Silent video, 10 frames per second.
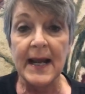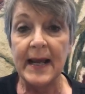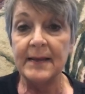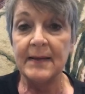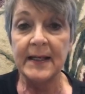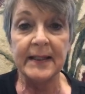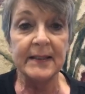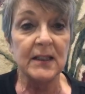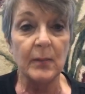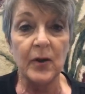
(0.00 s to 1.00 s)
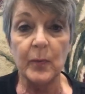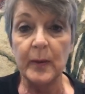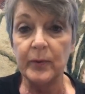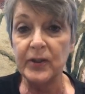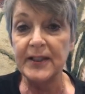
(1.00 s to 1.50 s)
And then some other
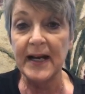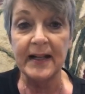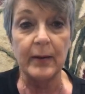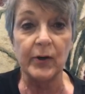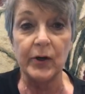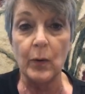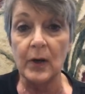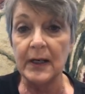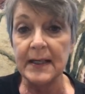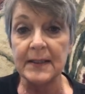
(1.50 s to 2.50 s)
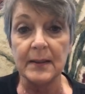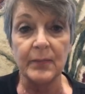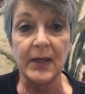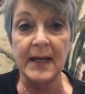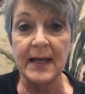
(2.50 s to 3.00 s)
people decided they were going to organize
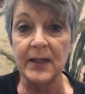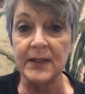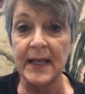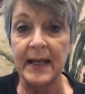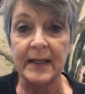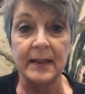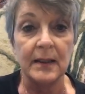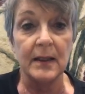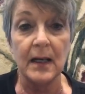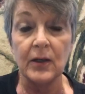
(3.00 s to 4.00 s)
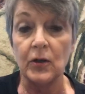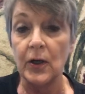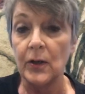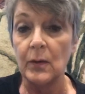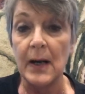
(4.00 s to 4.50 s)
something else. And,
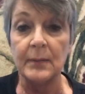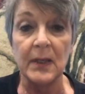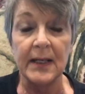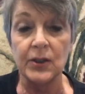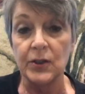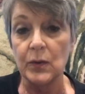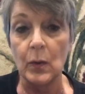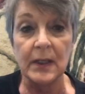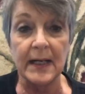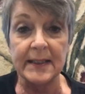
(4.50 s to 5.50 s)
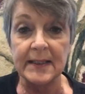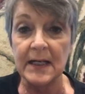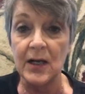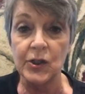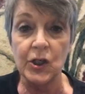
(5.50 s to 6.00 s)
I'm like, just organize it.
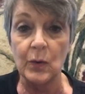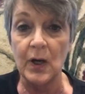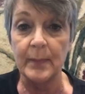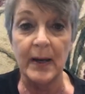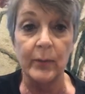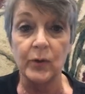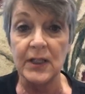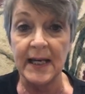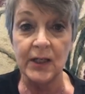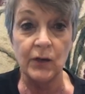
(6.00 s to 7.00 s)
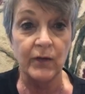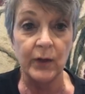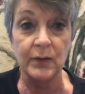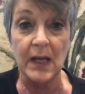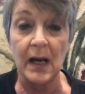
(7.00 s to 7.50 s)
I'll show up. I will tell you,
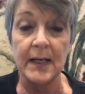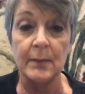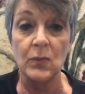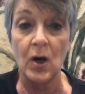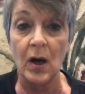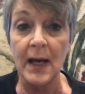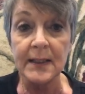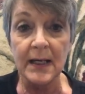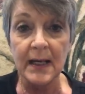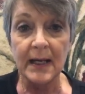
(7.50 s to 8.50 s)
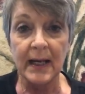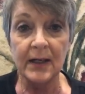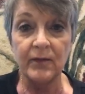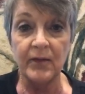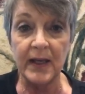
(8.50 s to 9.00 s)
folks, I am not
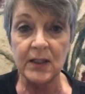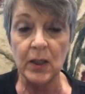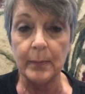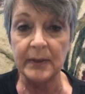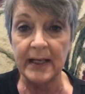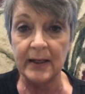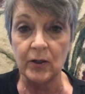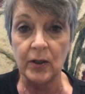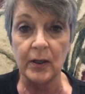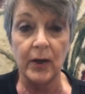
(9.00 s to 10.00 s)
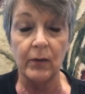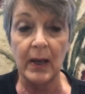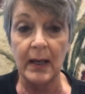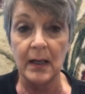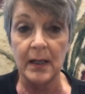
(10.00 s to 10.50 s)
an event planner,
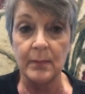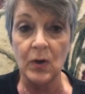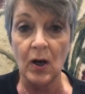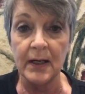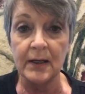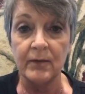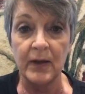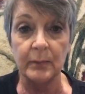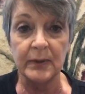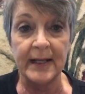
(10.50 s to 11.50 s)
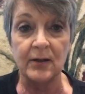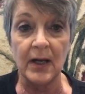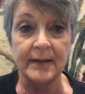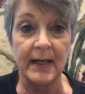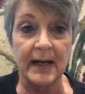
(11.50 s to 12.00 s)
okay? I am not an event planner.
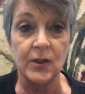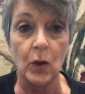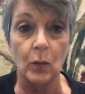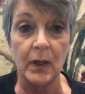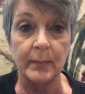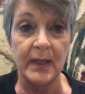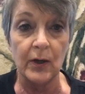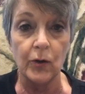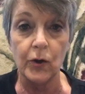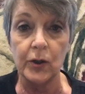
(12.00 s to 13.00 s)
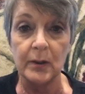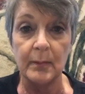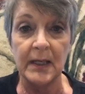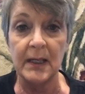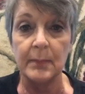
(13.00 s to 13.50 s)
Not that I don't want to be or couldn't
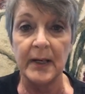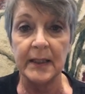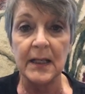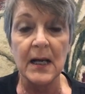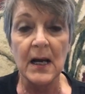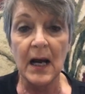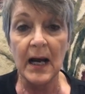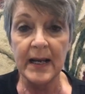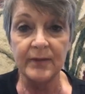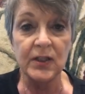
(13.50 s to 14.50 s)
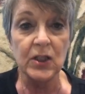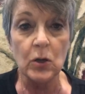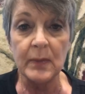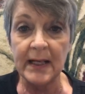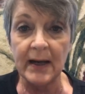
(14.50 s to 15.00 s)
be, but I have
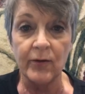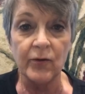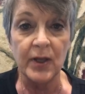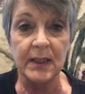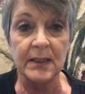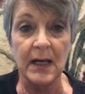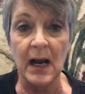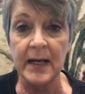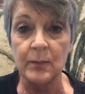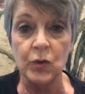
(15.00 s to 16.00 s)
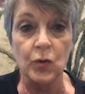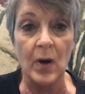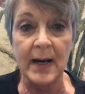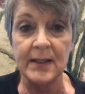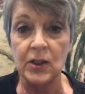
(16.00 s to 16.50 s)
so many other things that I am
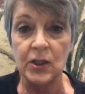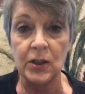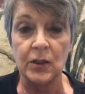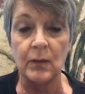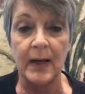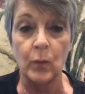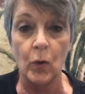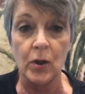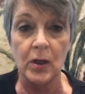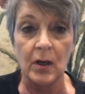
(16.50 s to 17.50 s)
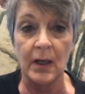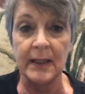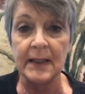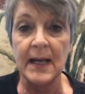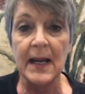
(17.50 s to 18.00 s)
trying to do and work
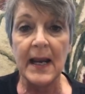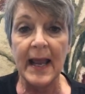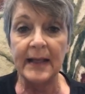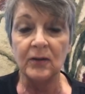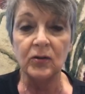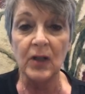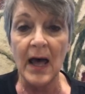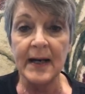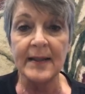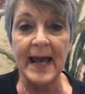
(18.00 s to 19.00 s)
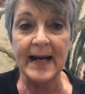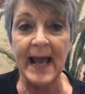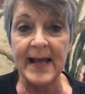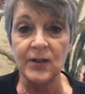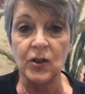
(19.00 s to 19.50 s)
on. And a lot of that
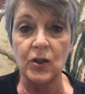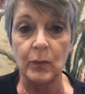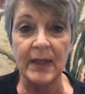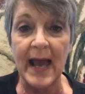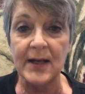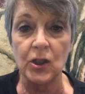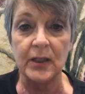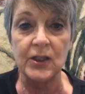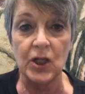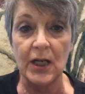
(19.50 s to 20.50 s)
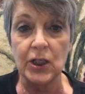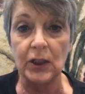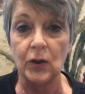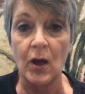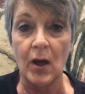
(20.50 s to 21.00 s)
has to do with actually
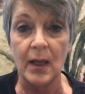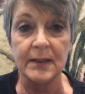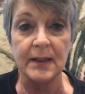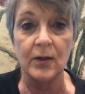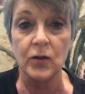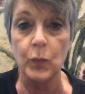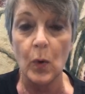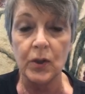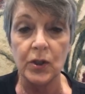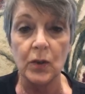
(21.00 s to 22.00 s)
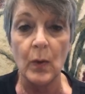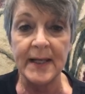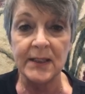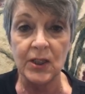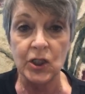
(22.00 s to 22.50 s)
changing laws. And there's 2
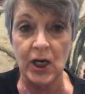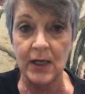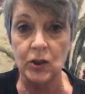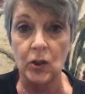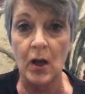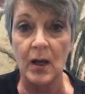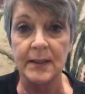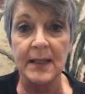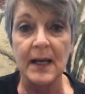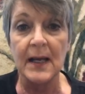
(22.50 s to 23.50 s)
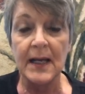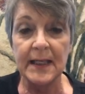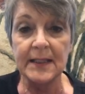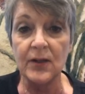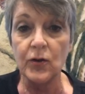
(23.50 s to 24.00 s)
ways to change laws.
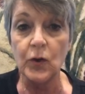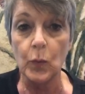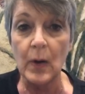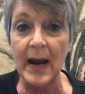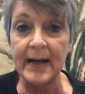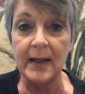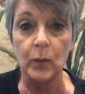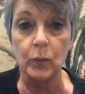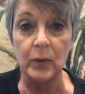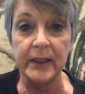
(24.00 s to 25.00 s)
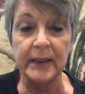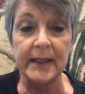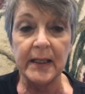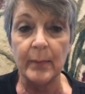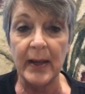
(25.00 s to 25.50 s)
It's either to write a
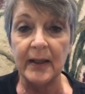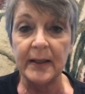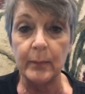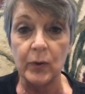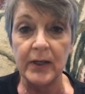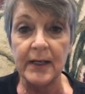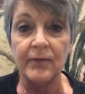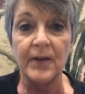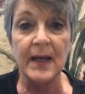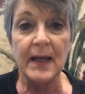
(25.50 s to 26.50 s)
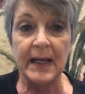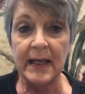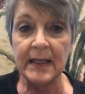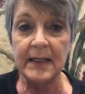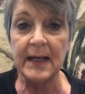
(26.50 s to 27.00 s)
really compelling brief
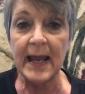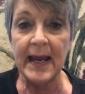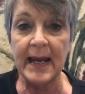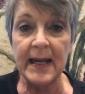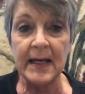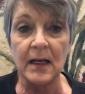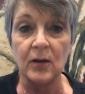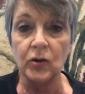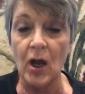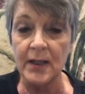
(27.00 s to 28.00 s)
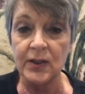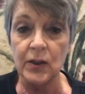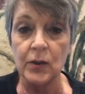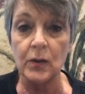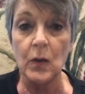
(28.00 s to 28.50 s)
in a
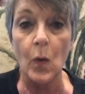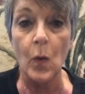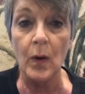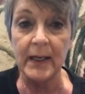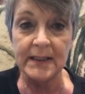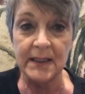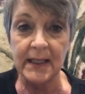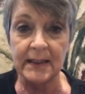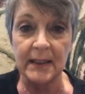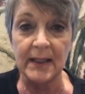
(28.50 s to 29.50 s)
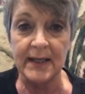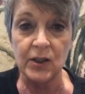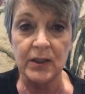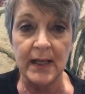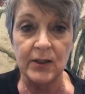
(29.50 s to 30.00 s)
lawsuit, or it's to get the
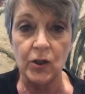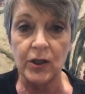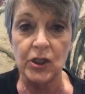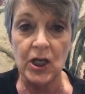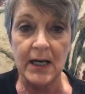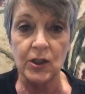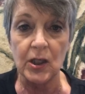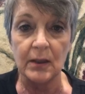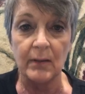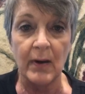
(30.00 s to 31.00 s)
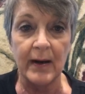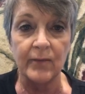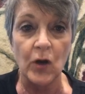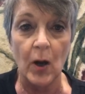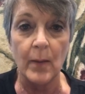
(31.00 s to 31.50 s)
legislature to change it. All right,
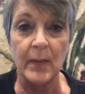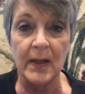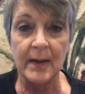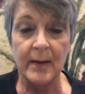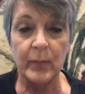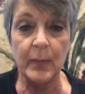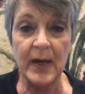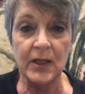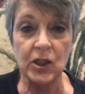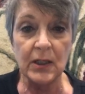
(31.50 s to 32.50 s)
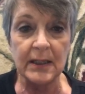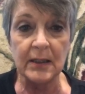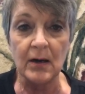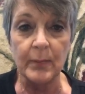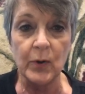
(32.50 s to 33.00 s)
if y'all be patient
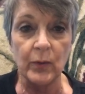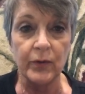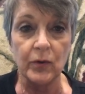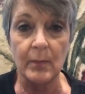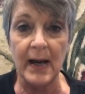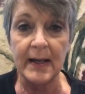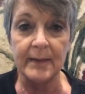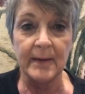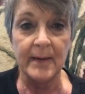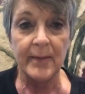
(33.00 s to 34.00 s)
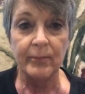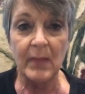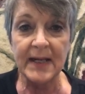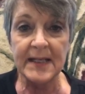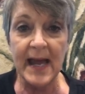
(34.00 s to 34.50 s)
here, I'm going through my
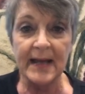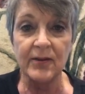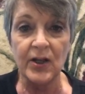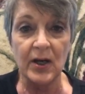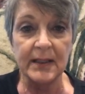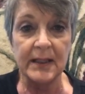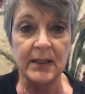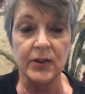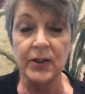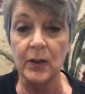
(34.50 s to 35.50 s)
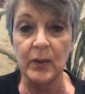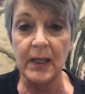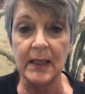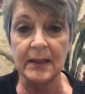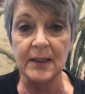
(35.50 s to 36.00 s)
tag-a-thon here so we
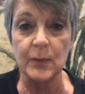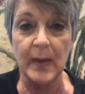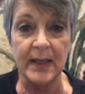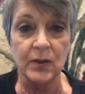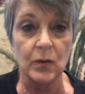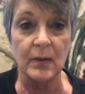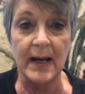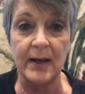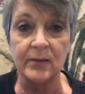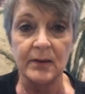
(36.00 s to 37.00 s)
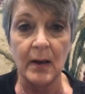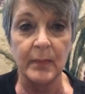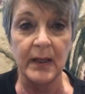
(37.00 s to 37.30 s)
can get this passed around.